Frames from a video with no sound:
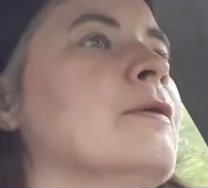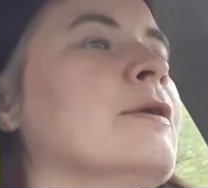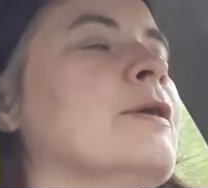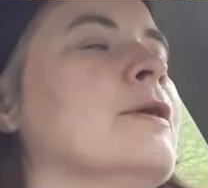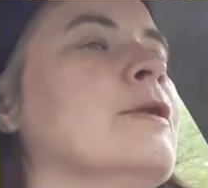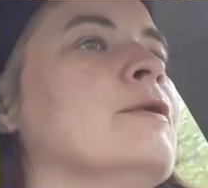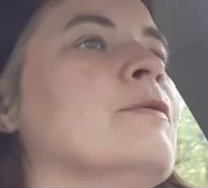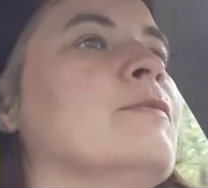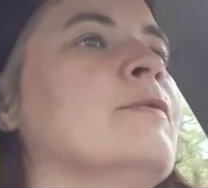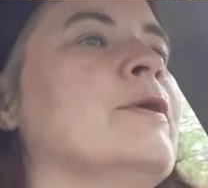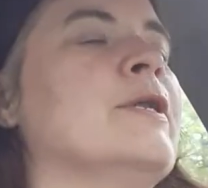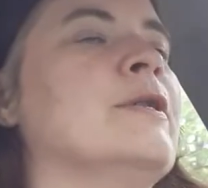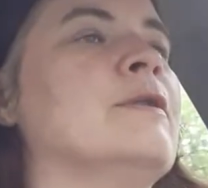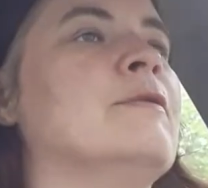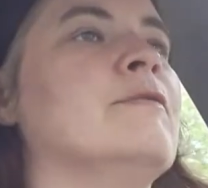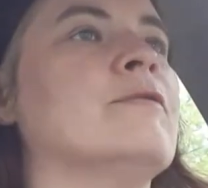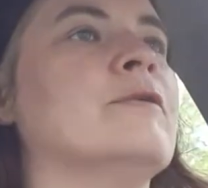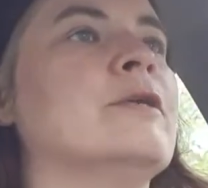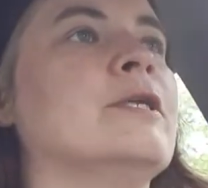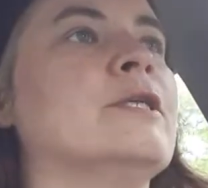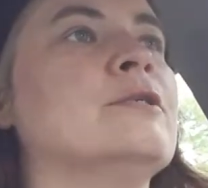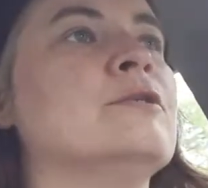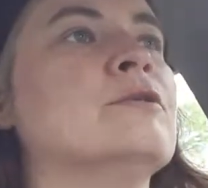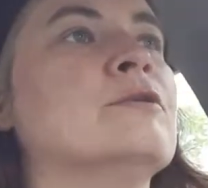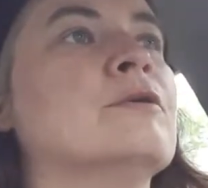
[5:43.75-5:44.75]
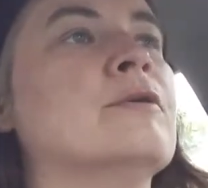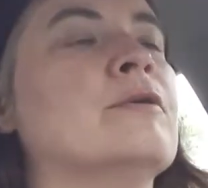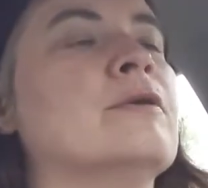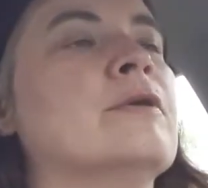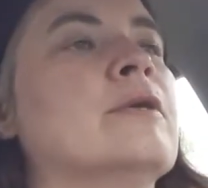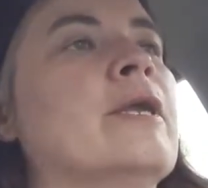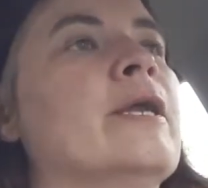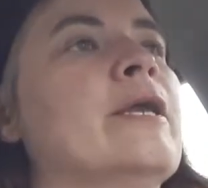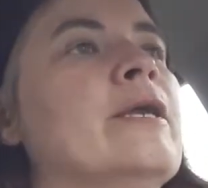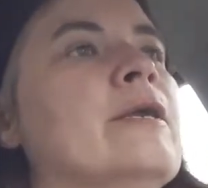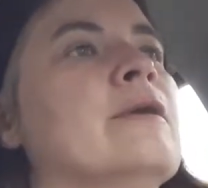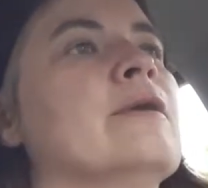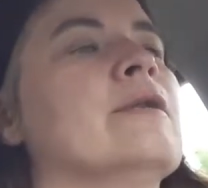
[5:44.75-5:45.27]
Gotta wait for this turn,
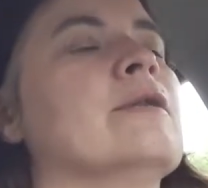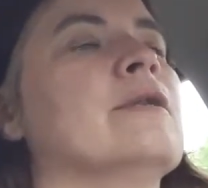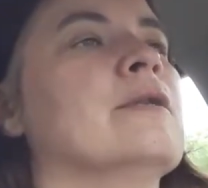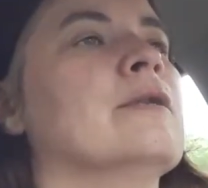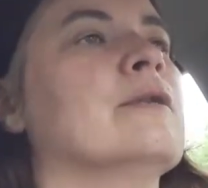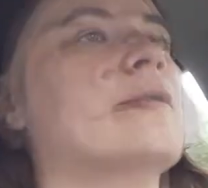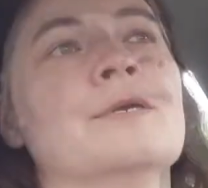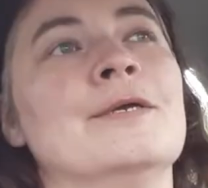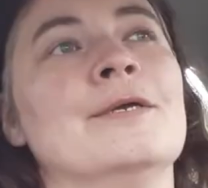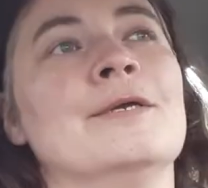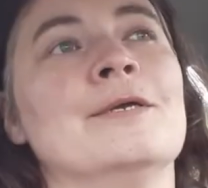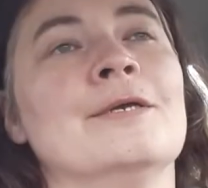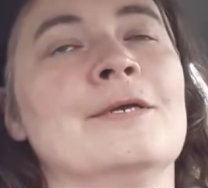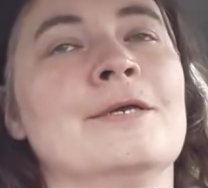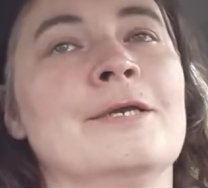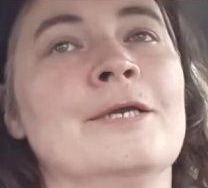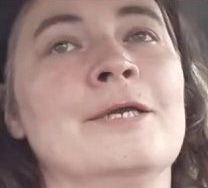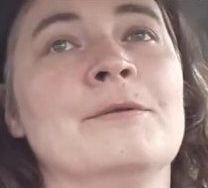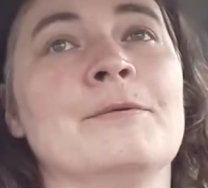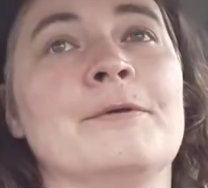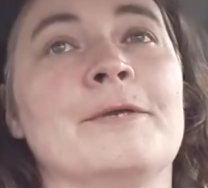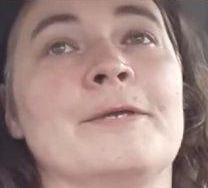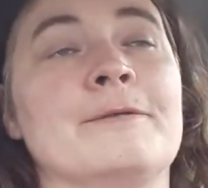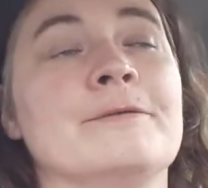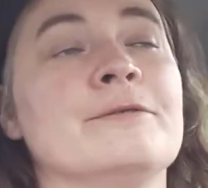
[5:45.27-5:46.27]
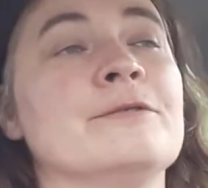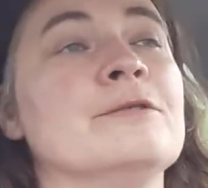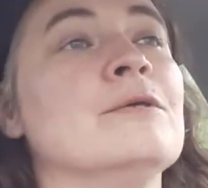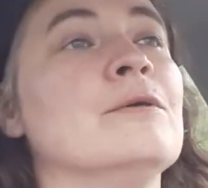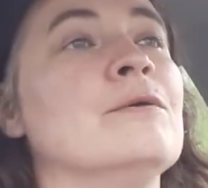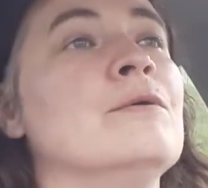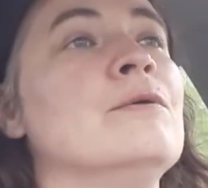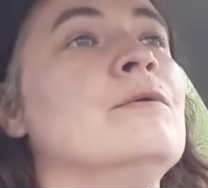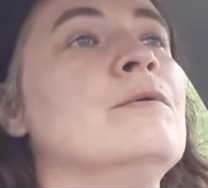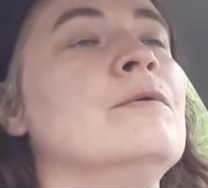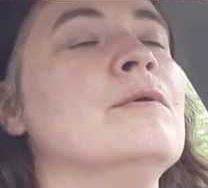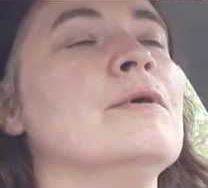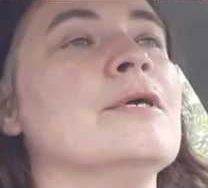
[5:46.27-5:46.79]
hang on. Anyway,
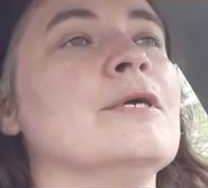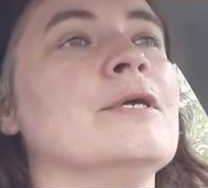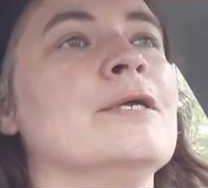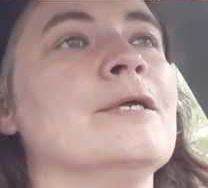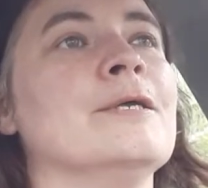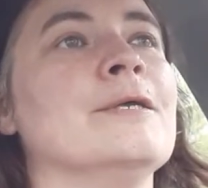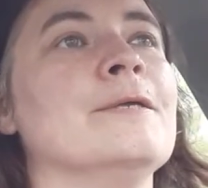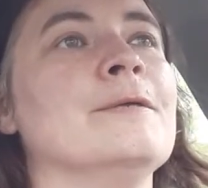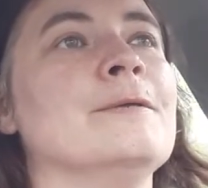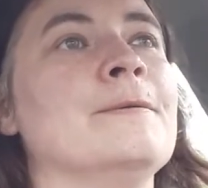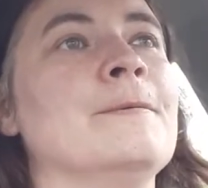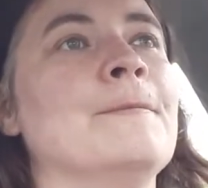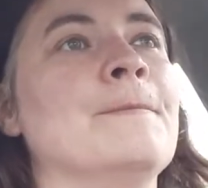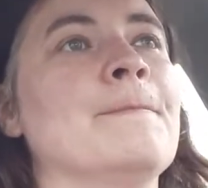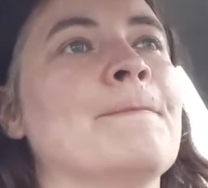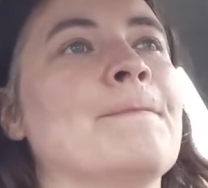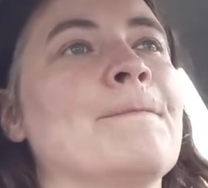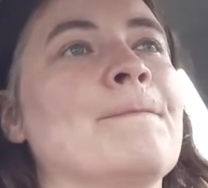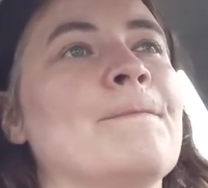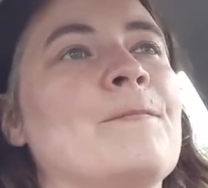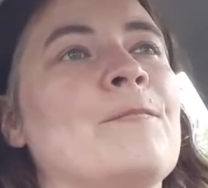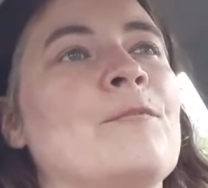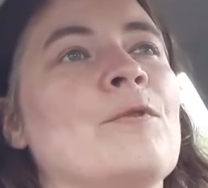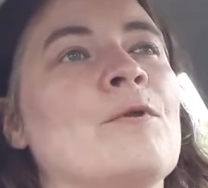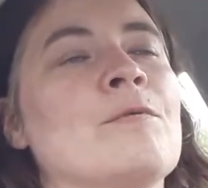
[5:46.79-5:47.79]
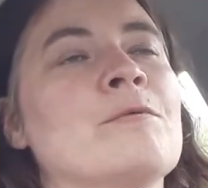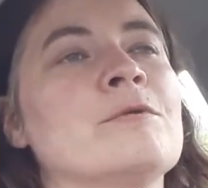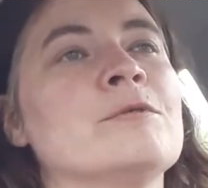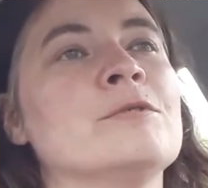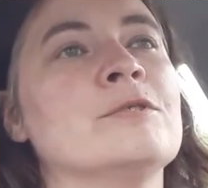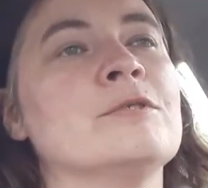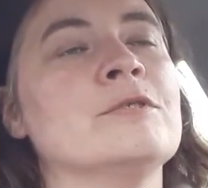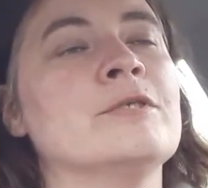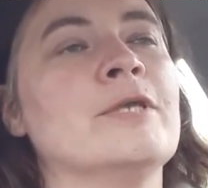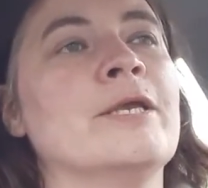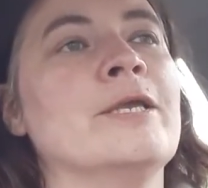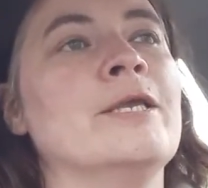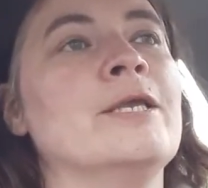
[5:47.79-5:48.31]
so I was
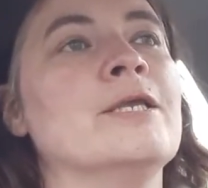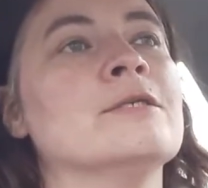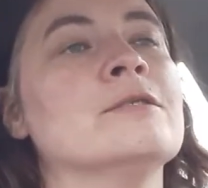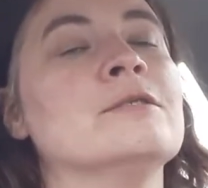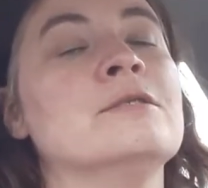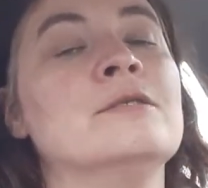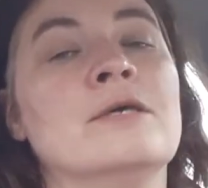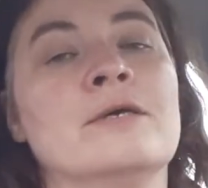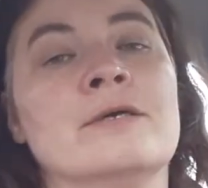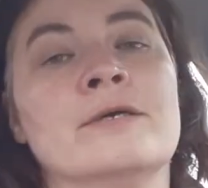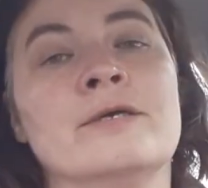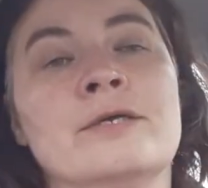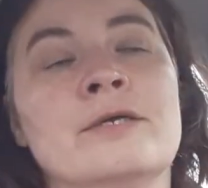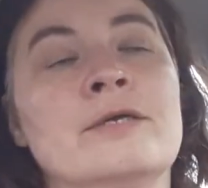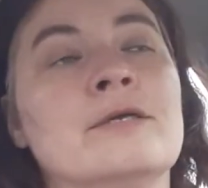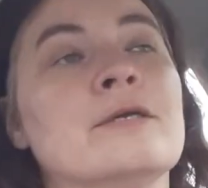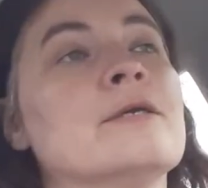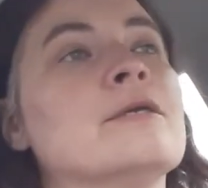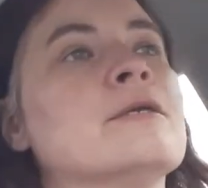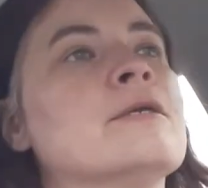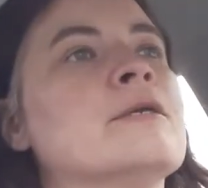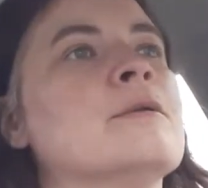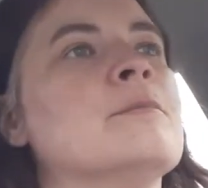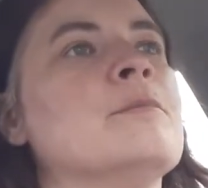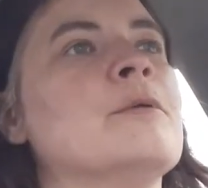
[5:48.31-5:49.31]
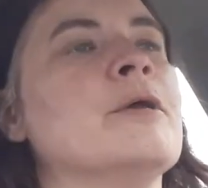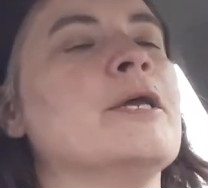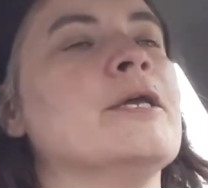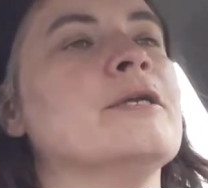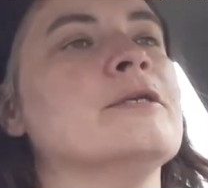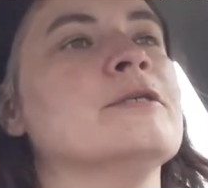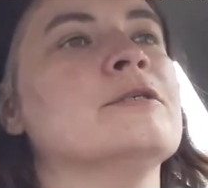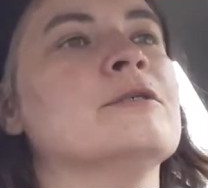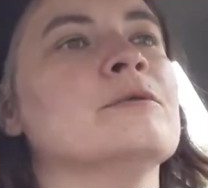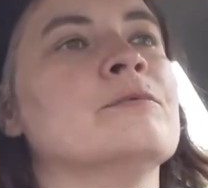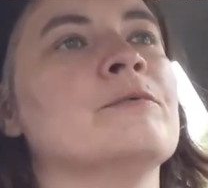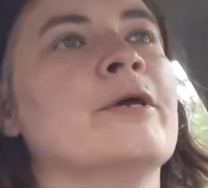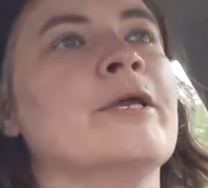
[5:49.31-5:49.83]
just saying, yes, Doug
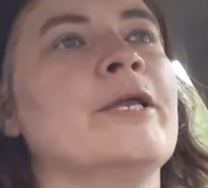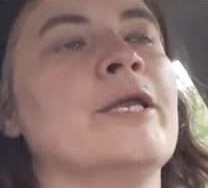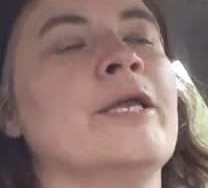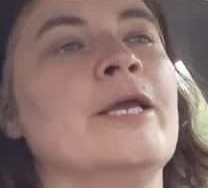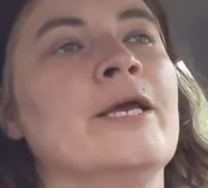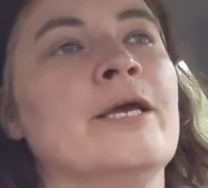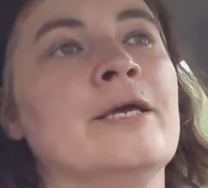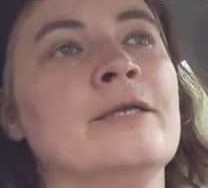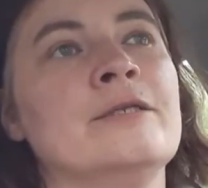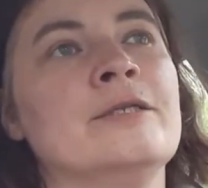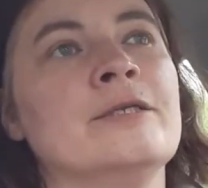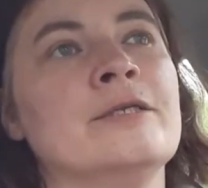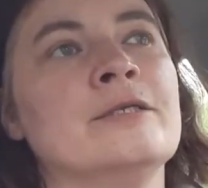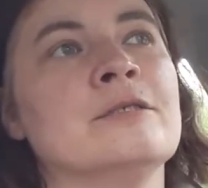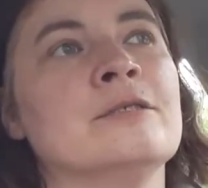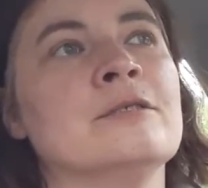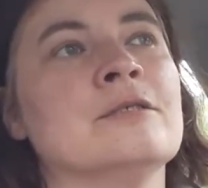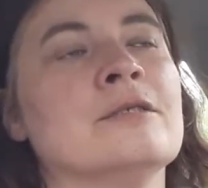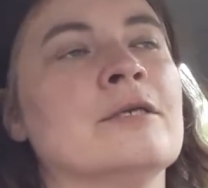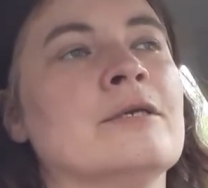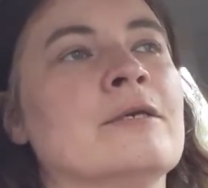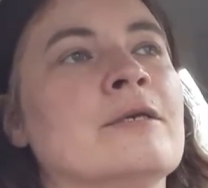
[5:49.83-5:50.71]
passed away. He had this